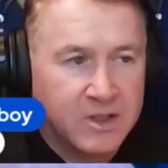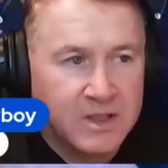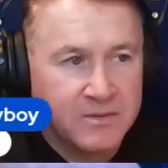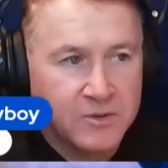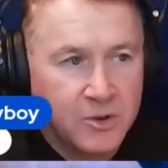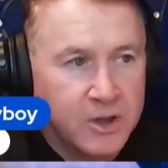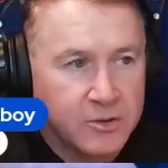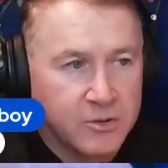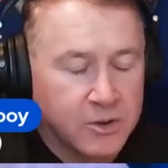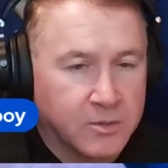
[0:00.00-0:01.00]
even know how
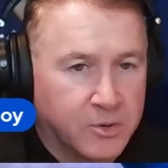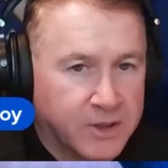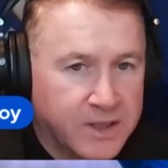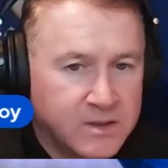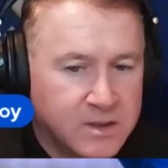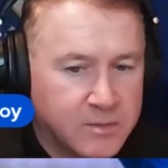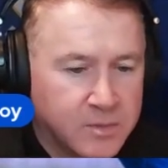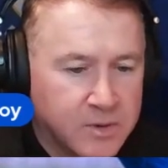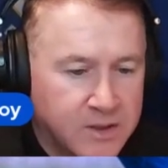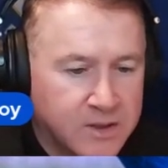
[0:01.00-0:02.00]
good the boy is, to
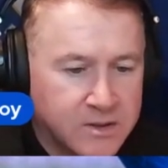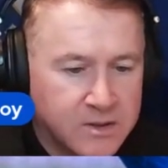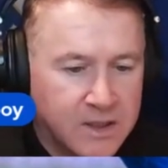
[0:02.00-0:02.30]
be honest.